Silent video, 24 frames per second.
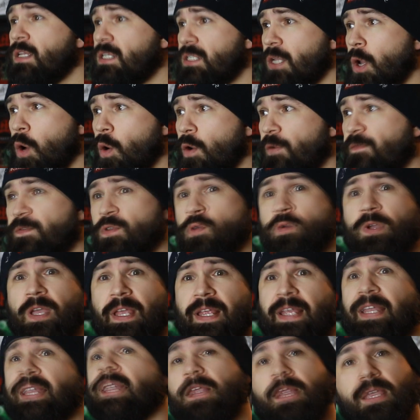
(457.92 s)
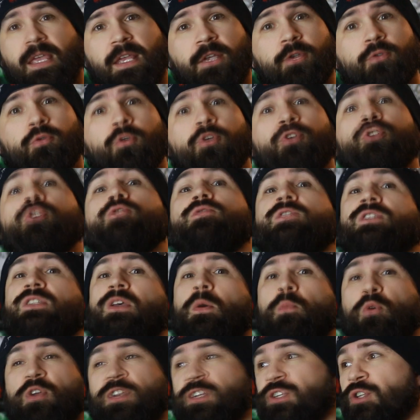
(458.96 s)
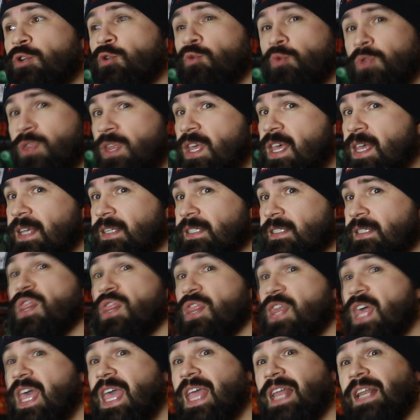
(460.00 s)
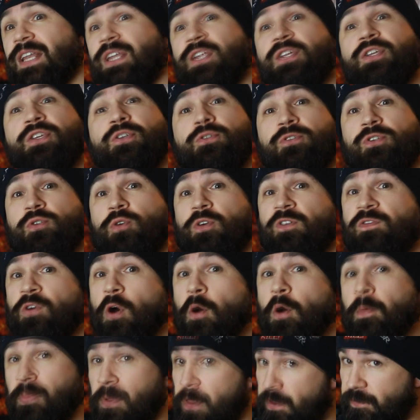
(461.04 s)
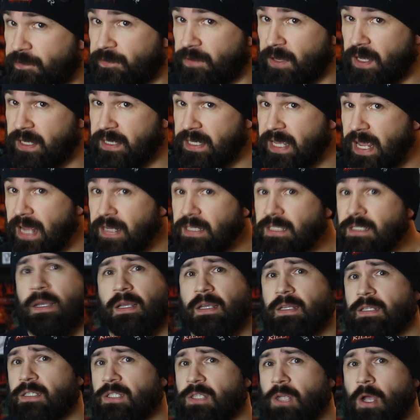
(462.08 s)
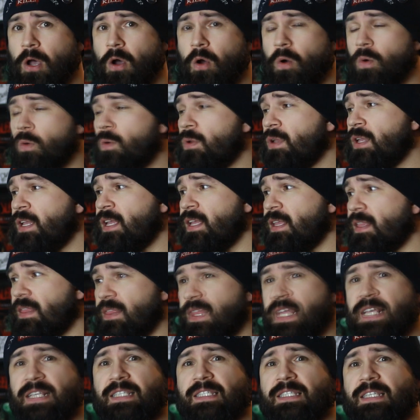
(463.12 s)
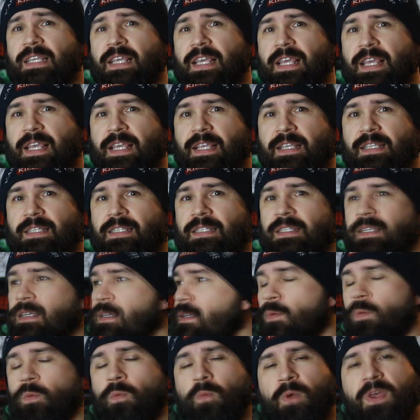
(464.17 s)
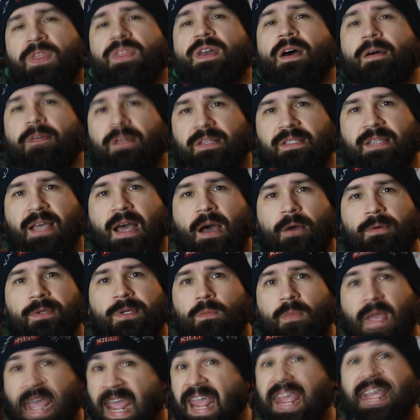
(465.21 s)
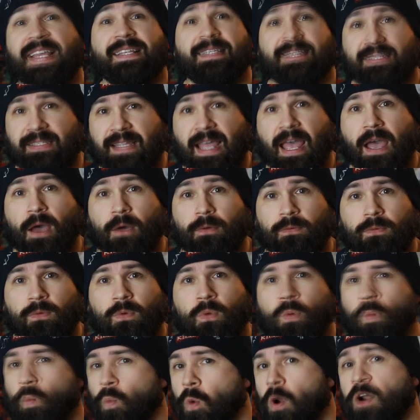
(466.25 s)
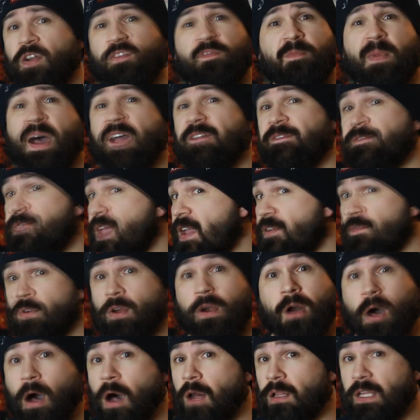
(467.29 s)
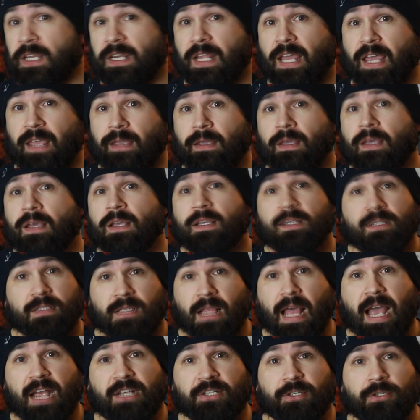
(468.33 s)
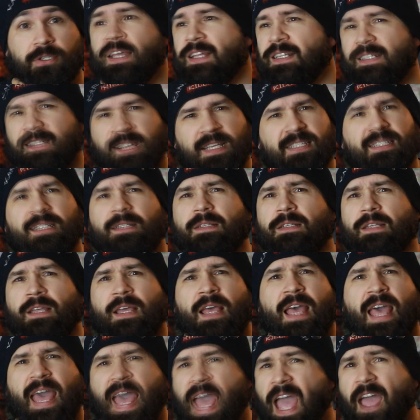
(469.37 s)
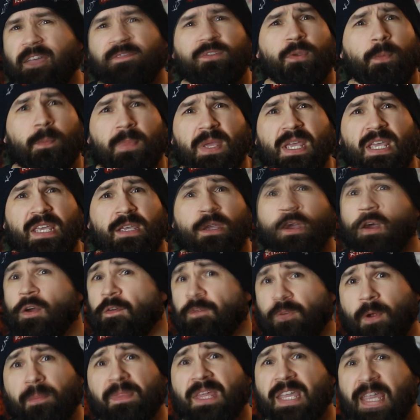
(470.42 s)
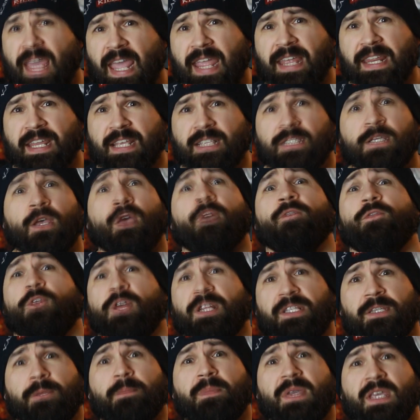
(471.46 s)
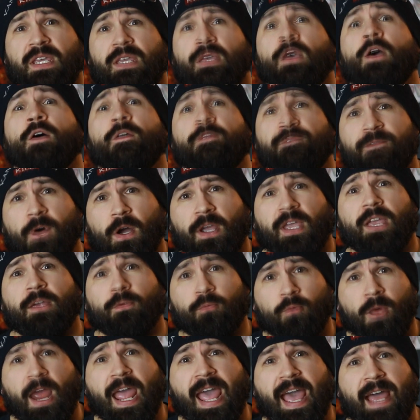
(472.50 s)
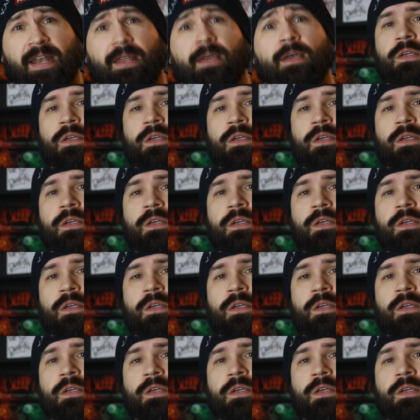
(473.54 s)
So if you can introduce someone to this, then you sort of open the floodgates. So this is, without a doubt, hands down, one of my favorite holiday slashers. Doesn't have to be from the 80s for it to be fucking rad.